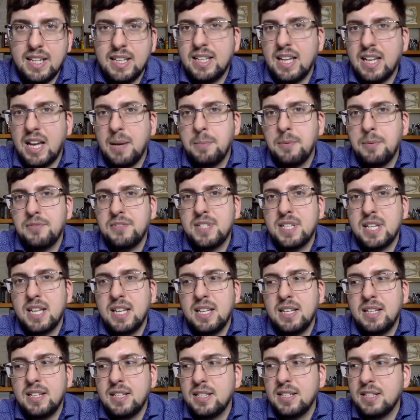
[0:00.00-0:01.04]
type of
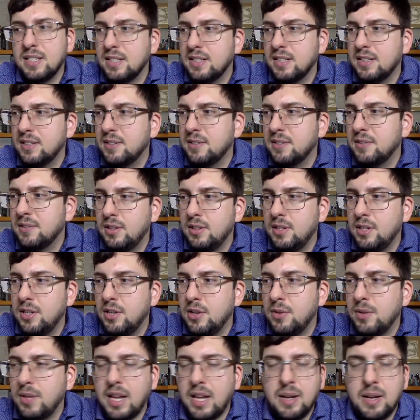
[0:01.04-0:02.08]
scent, you
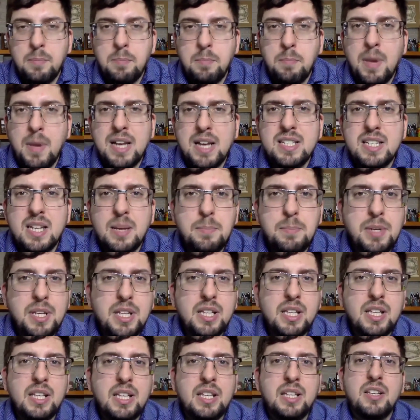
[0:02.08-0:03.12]
know, that mass
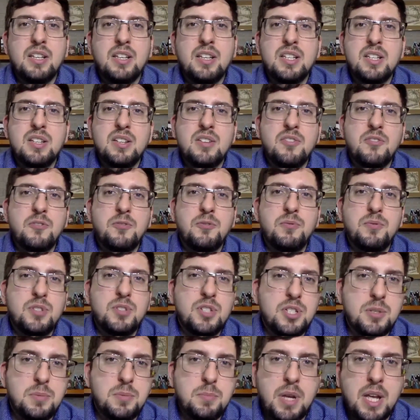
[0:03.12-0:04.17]
appealing
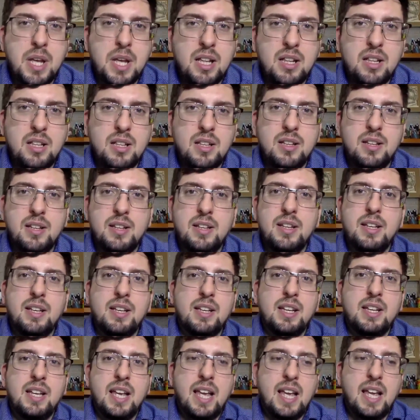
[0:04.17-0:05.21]
smell,
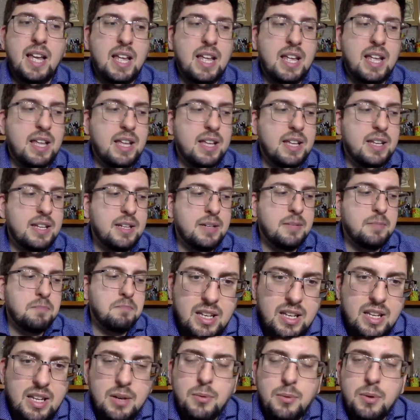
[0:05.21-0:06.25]
and
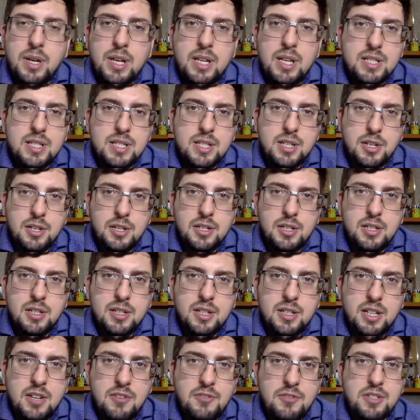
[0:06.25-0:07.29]
in a way it's good
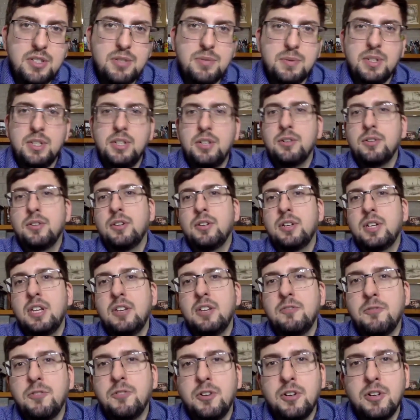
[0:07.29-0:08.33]
if it's what you're
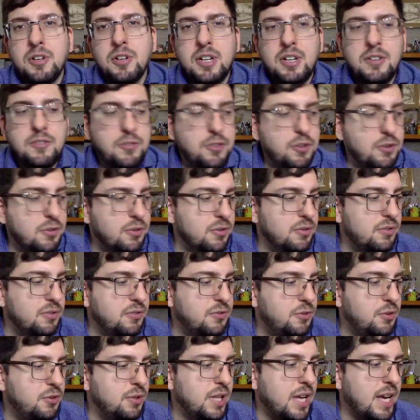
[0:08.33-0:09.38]
looking for. If
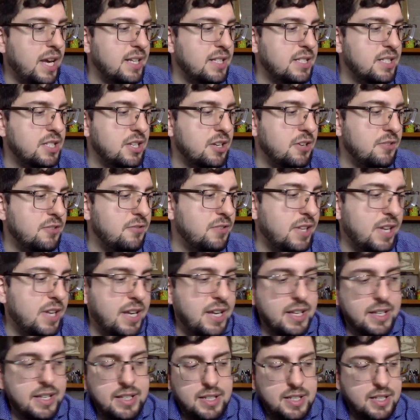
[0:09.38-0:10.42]
you like stuff
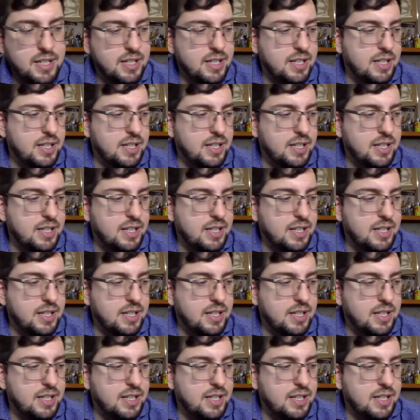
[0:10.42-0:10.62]
like